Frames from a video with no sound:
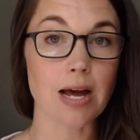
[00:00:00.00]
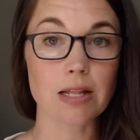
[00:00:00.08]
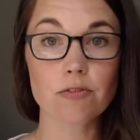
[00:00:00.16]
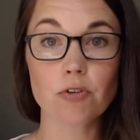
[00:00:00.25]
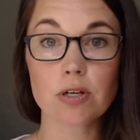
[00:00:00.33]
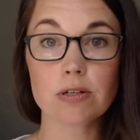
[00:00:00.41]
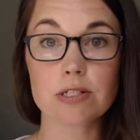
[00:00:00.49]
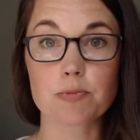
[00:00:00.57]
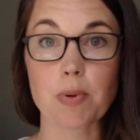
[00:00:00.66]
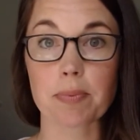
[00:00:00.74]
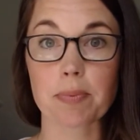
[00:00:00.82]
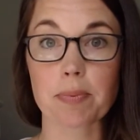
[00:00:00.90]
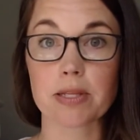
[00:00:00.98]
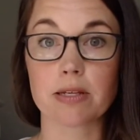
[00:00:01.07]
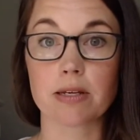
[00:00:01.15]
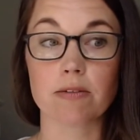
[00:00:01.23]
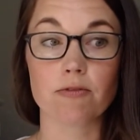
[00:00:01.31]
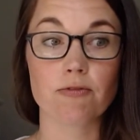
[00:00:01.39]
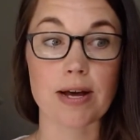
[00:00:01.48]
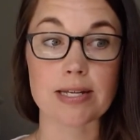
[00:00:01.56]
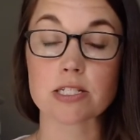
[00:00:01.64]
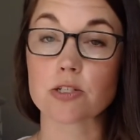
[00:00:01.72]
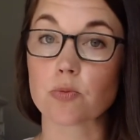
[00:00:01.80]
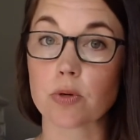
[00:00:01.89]
Olive oil is probably the
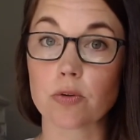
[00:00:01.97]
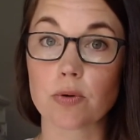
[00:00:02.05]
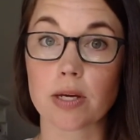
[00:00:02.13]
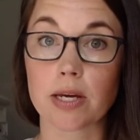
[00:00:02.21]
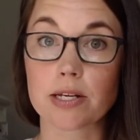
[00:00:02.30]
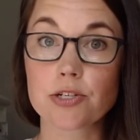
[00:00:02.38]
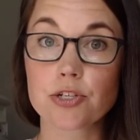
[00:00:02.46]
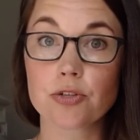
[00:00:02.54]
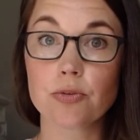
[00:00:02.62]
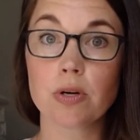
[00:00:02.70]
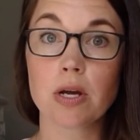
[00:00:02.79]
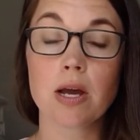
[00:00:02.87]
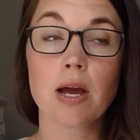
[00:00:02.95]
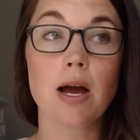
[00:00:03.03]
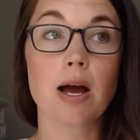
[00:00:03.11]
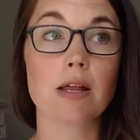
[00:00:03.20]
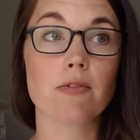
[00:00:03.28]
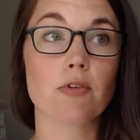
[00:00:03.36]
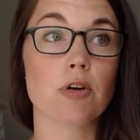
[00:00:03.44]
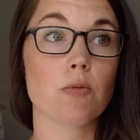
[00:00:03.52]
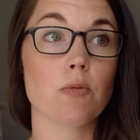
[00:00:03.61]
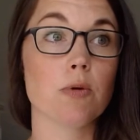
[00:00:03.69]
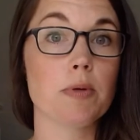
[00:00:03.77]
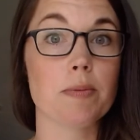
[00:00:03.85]
fastest one you can get to. Olive
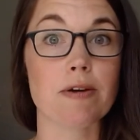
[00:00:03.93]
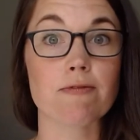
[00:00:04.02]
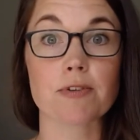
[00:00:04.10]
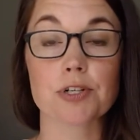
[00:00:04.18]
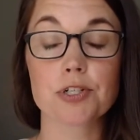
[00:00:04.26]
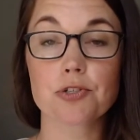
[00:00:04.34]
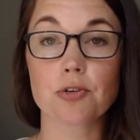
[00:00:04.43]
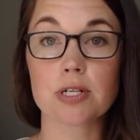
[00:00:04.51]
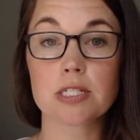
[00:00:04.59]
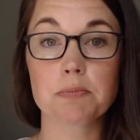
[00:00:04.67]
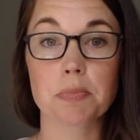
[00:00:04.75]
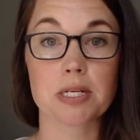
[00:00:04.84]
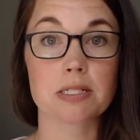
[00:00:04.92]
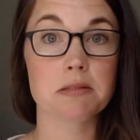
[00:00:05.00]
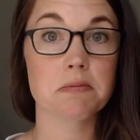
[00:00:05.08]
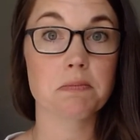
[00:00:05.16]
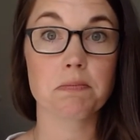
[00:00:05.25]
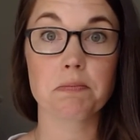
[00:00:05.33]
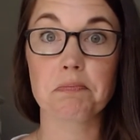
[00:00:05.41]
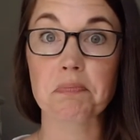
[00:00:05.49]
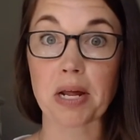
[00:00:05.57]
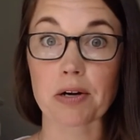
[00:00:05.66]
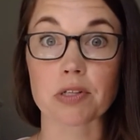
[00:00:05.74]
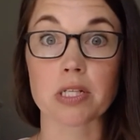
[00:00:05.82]
oil wouldn't be my first choice, but it's
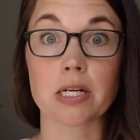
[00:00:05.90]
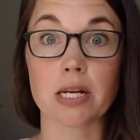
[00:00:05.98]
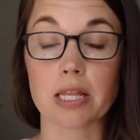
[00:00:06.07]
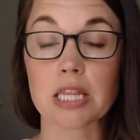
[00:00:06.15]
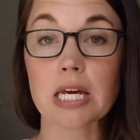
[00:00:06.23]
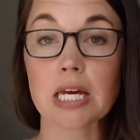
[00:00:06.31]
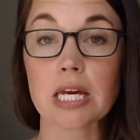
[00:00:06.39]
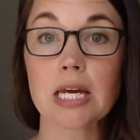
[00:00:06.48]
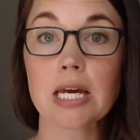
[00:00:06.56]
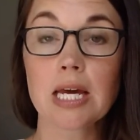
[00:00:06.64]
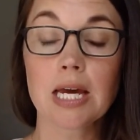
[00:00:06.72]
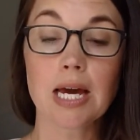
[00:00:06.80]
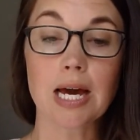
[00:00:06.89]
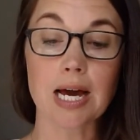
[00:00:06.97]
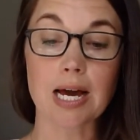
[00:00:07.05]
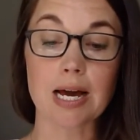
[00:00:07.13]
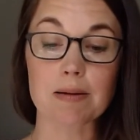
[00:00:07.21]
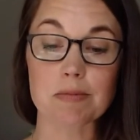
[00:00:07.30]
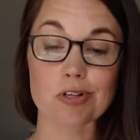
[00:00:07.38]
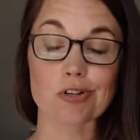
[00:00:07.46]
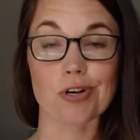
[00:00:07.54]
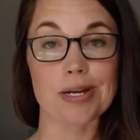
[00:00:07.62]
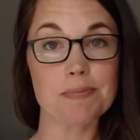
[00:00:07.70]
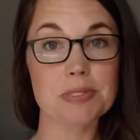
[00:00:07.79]
better than nothing.
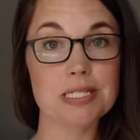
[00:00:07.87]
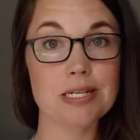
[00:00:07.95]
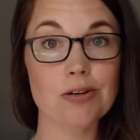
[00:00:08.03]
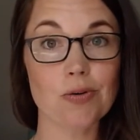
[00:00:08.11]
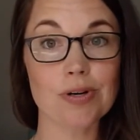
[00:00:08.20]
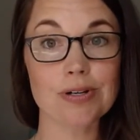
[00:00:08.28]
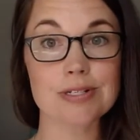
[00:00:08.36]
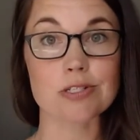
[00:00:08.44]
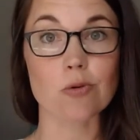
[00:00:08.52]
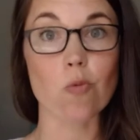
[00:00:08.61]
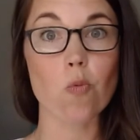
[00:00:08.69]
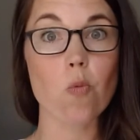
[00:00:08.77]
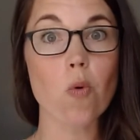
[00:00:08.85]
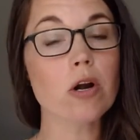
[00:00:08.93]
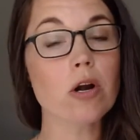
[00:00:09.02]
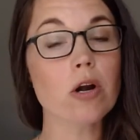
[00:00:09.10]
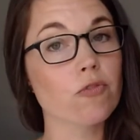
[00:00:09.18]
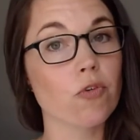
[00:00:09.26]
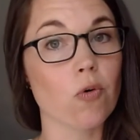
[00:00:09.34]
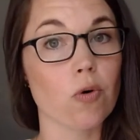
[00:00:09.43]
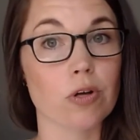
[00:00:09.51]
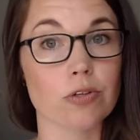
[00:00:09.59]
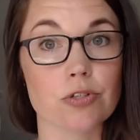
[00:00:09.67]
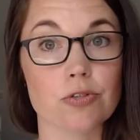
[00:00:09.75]
Grapeseed oil is a wonderful
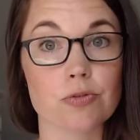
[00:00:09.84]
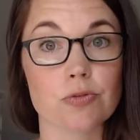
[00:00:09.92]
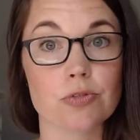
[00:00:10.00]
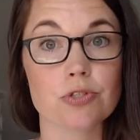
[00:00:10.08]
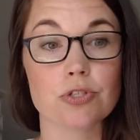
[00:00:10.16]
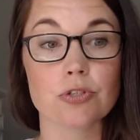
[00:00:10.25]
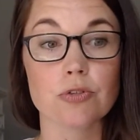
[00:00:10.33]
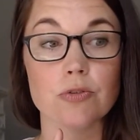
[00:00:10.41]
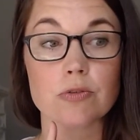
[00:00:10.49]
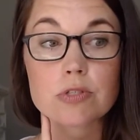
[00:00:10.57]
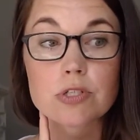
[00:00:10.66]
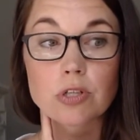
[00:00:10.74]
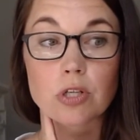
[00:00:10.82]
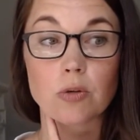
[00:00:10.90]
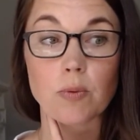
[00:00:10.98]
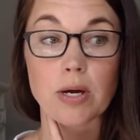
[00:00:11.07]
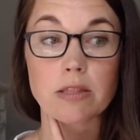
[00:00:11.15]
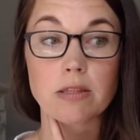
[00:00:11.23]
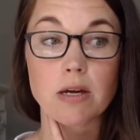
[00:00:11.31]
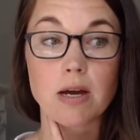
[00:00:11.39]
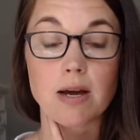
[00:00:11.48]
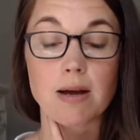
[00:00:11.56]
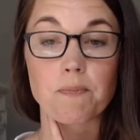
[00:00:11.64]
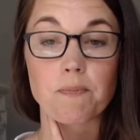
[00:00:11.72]
oil to use to dilute with
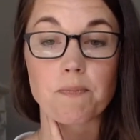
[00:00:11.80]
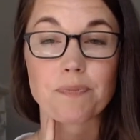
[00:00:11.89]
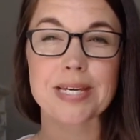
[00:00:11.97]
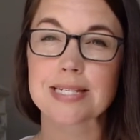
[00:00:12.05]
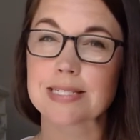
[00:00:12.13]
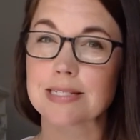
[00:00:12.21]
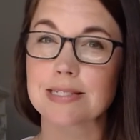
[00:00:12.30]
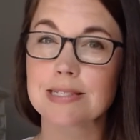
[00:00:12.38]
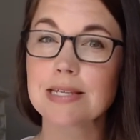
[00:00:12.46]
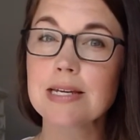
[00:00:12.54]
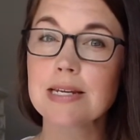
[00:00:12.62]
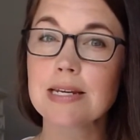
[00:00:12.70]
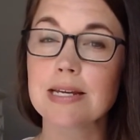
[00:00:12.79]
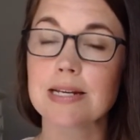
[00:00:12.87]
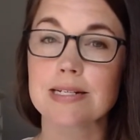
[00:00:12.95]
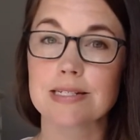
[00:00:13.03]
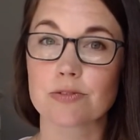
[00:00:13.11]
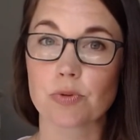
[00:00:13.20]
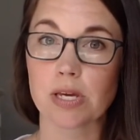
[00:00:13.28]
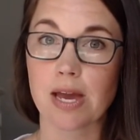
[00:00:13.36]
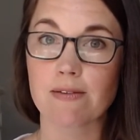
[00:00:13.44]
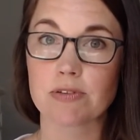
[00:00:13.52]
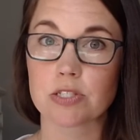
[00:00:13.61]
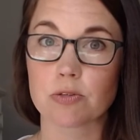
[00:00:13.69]
because it's thin and it doesn't really
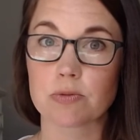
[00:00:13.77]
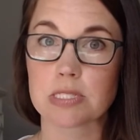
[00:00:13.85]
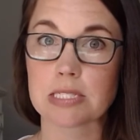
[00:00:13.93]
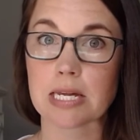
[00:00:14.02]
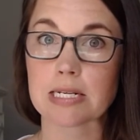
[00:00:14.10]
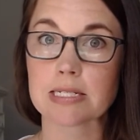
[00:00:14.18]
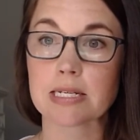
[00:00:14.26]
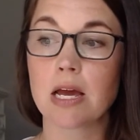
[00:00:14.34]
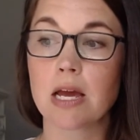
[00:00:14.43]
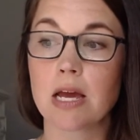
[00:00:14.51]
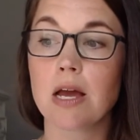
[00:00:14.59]
have its own scent.